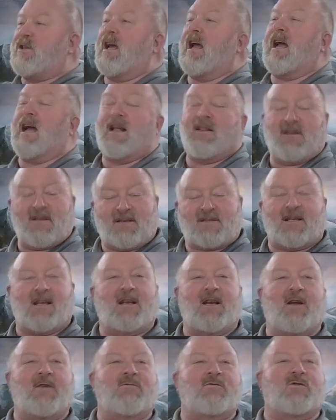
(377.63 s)
dead, the
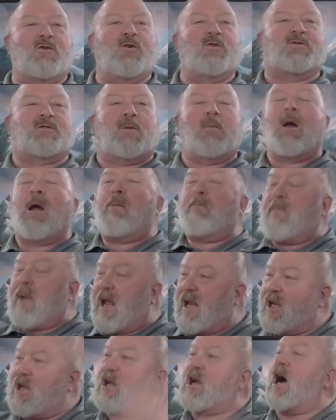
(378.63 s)
city of Jerusalem.
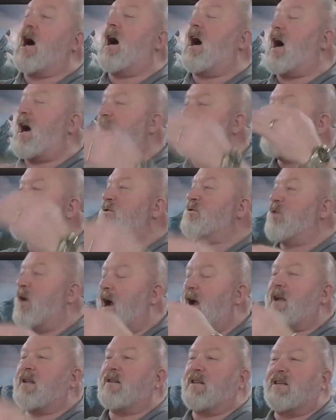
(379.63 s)
May God
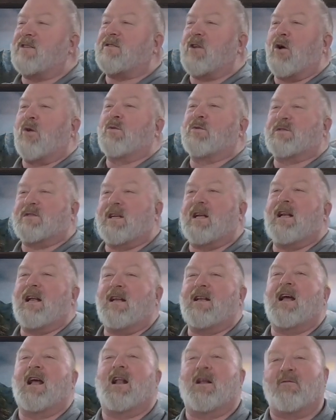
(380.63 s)
strike this whole city
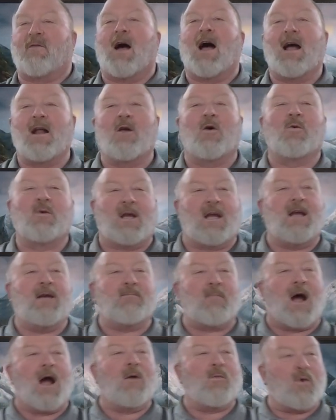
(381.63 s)
dead if I don't keep
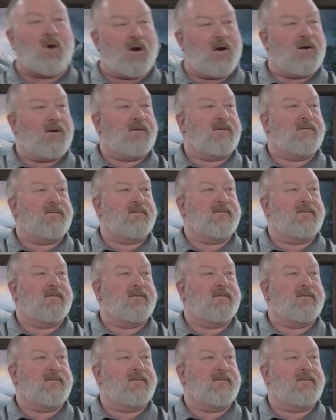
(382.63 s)
my word.